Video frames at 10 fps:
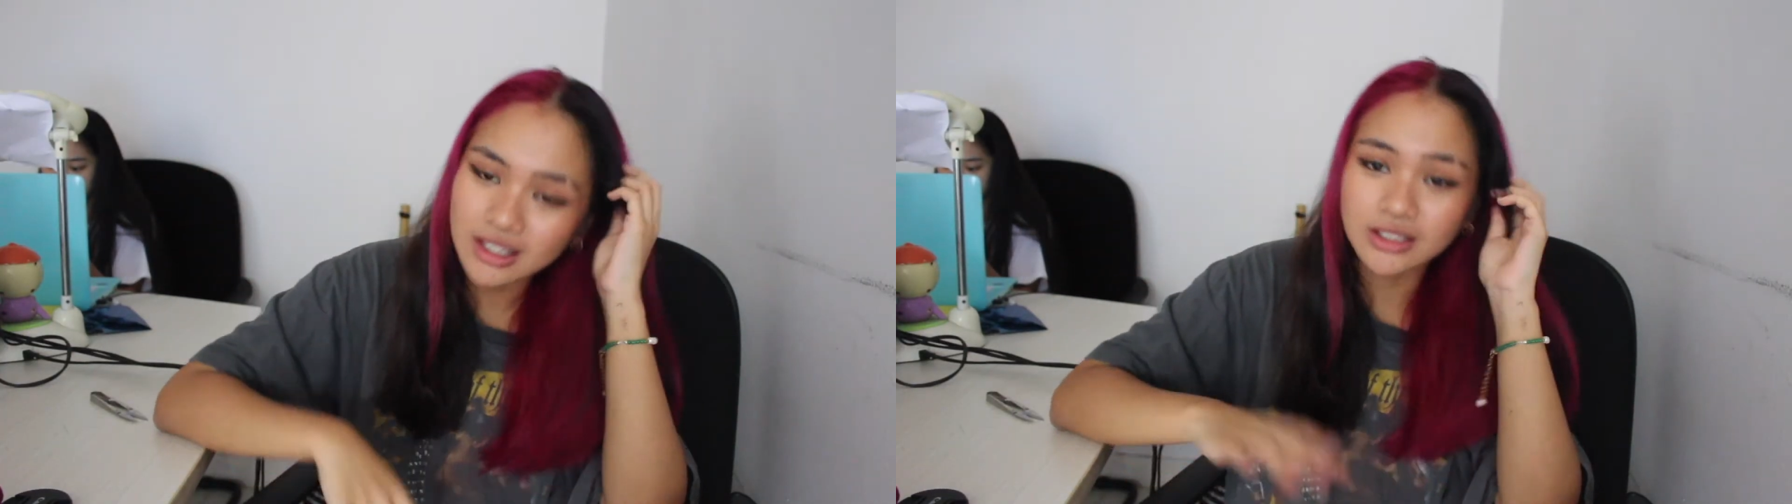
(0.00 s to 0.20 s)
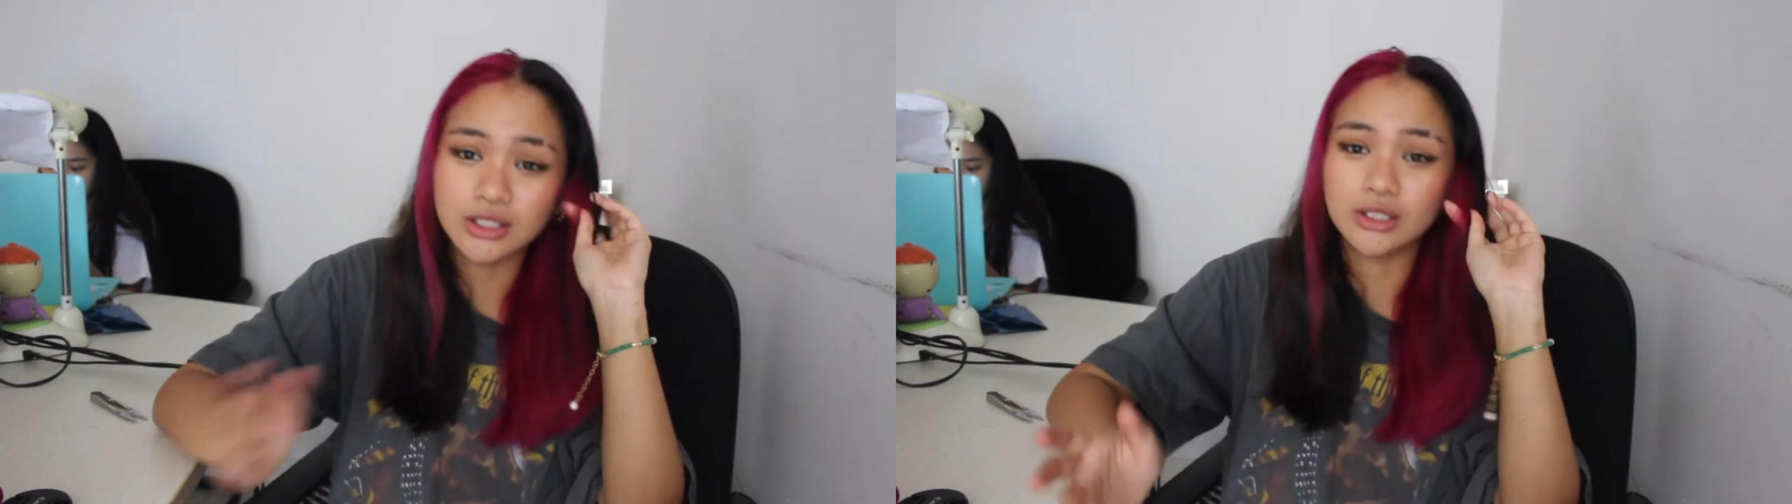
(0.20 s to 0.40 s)

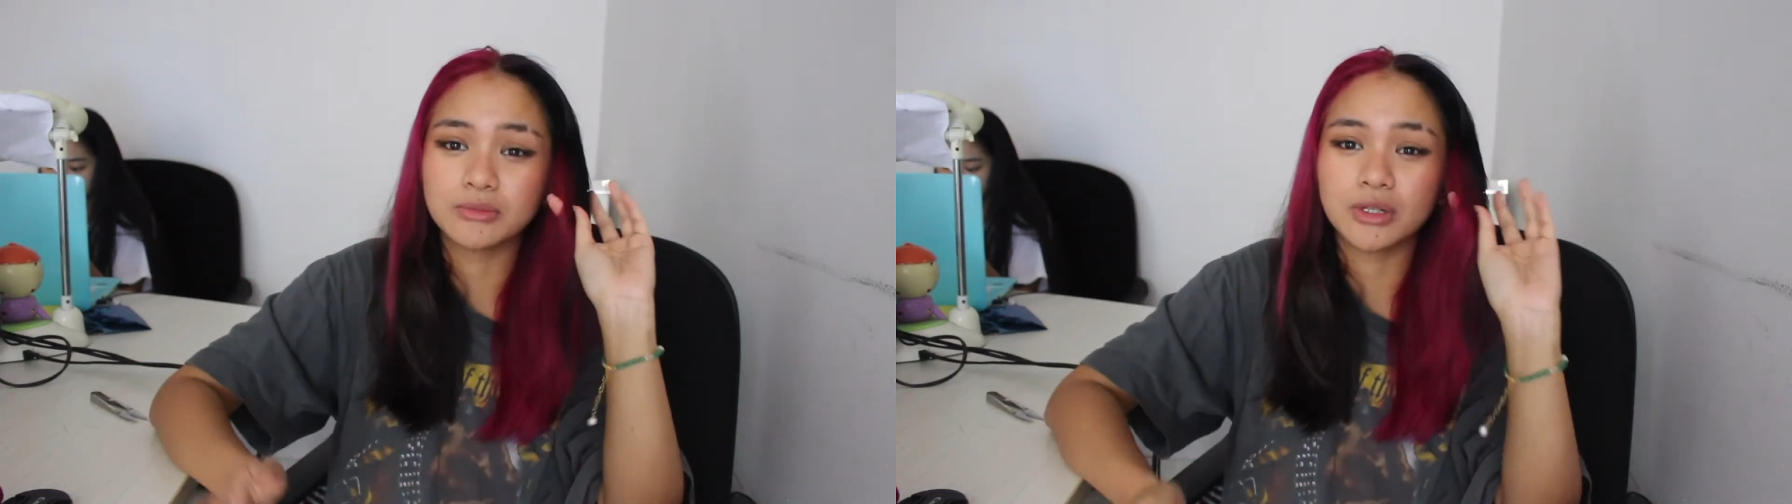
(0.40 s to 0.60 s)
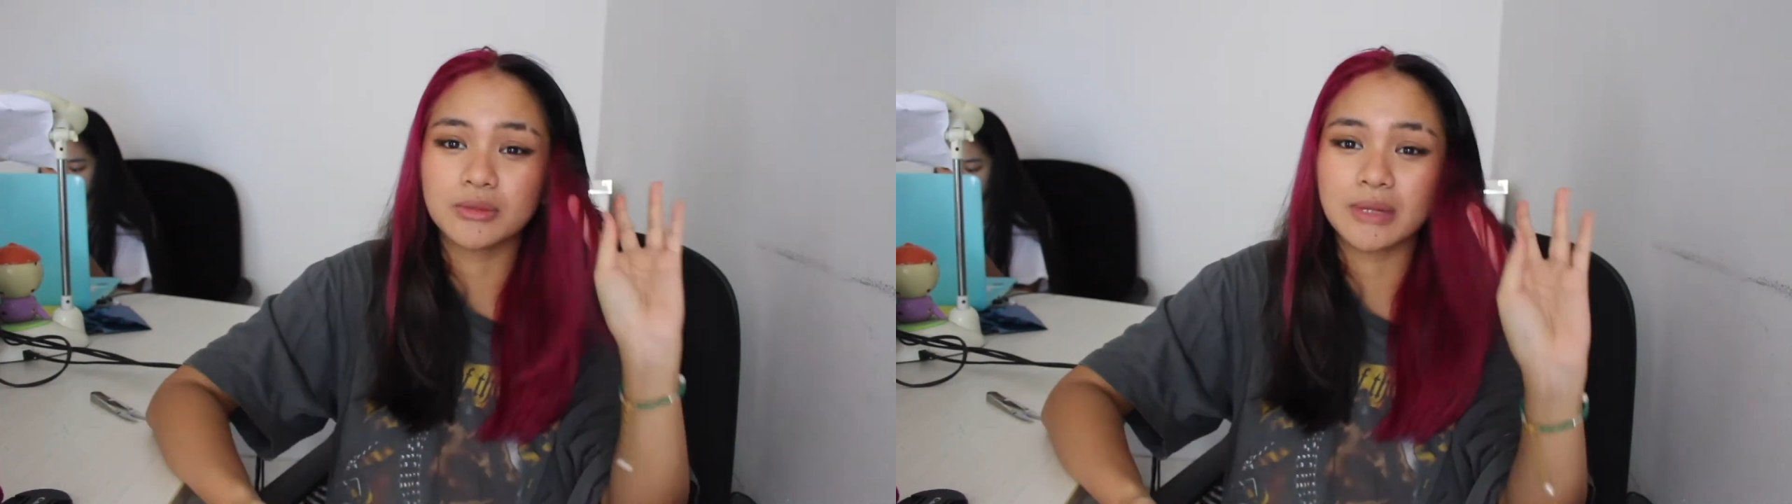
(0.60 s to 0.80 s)
Little
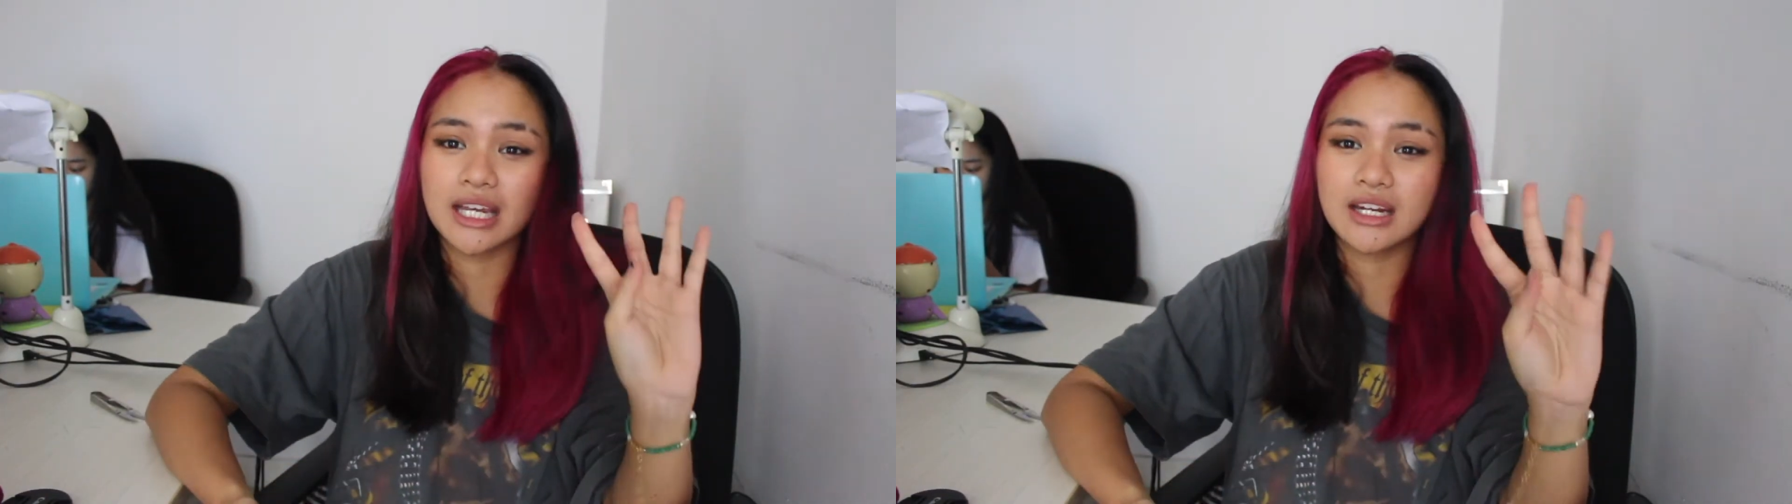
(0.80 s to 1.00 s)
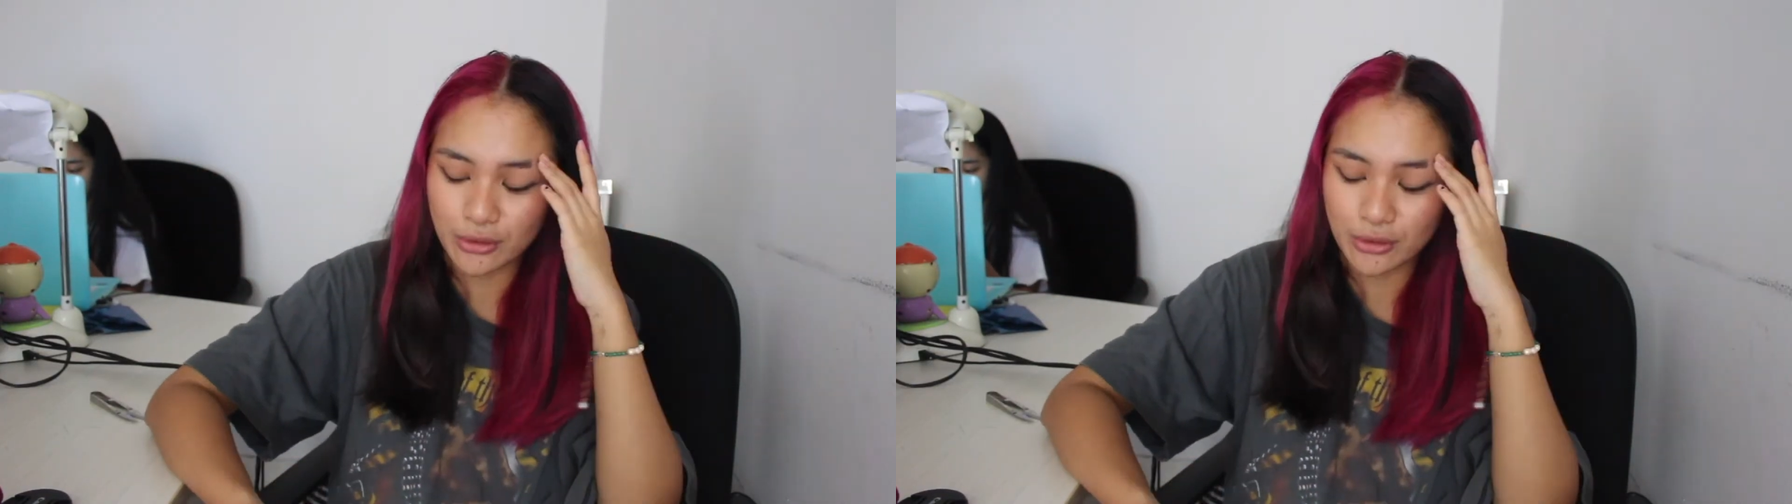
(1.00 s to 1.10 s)
Mermaid,